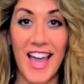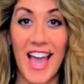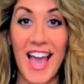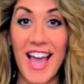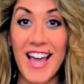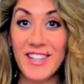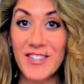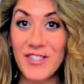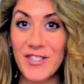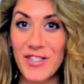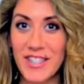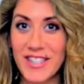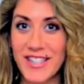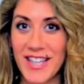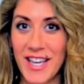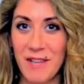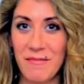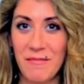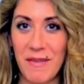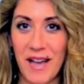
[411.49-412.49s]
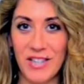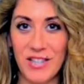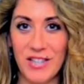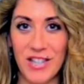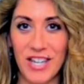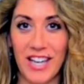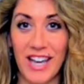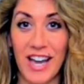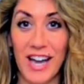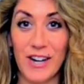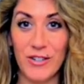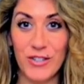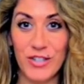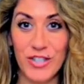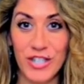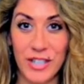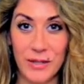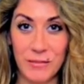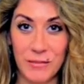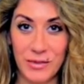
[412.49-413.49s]
And just like magic, our
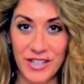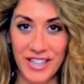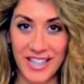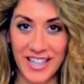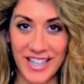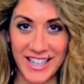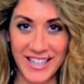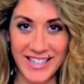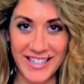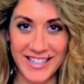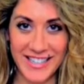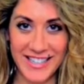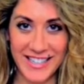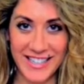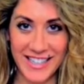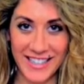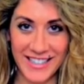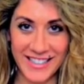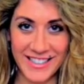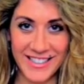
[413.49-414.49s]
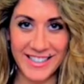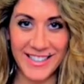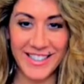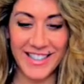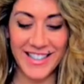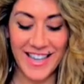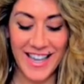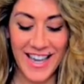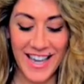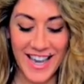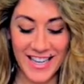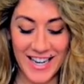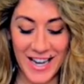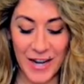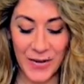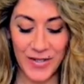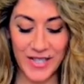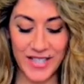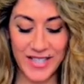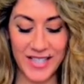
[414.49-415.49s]
chia pudding is done.
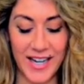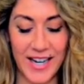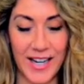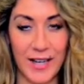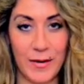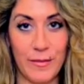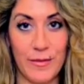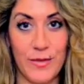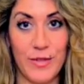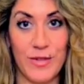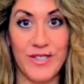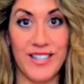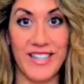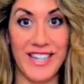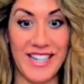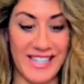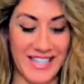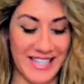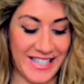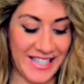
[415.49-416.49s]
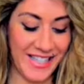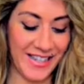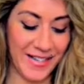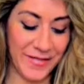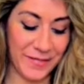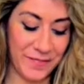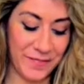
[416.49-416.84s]
Now it's time to taste it.